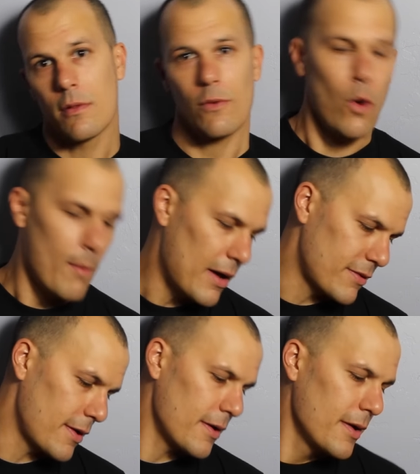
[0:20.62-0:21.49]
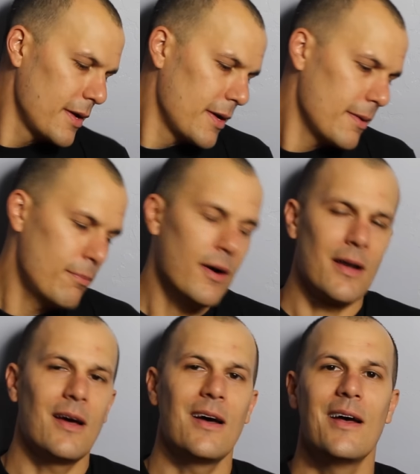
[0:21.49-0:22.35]
throw them out there.
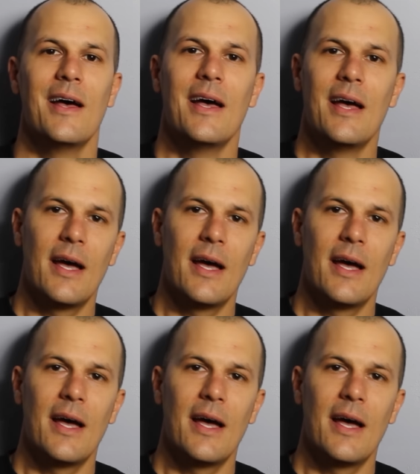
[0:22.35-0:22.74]
But